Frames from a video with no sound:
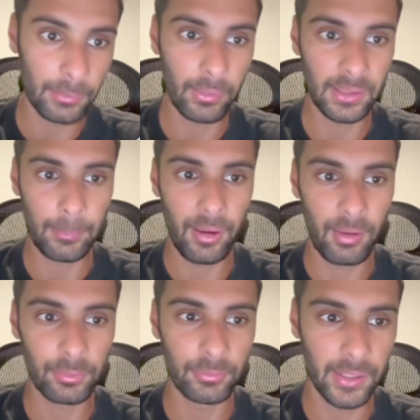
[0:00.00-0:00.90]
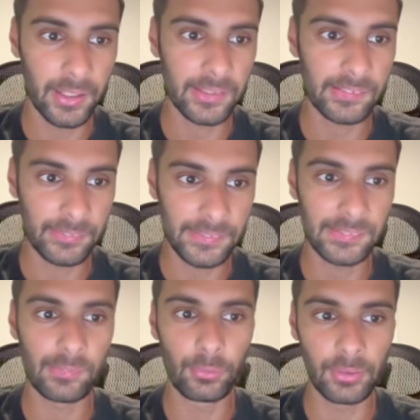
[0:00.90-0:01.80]
While they may offer related services,
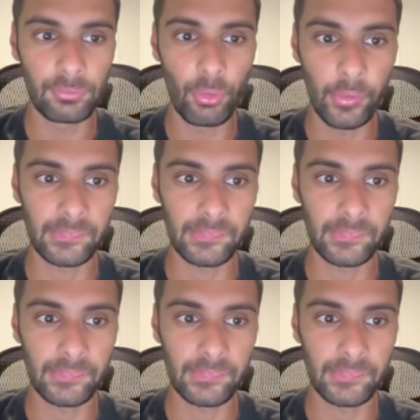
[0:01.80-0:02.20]
the overall focus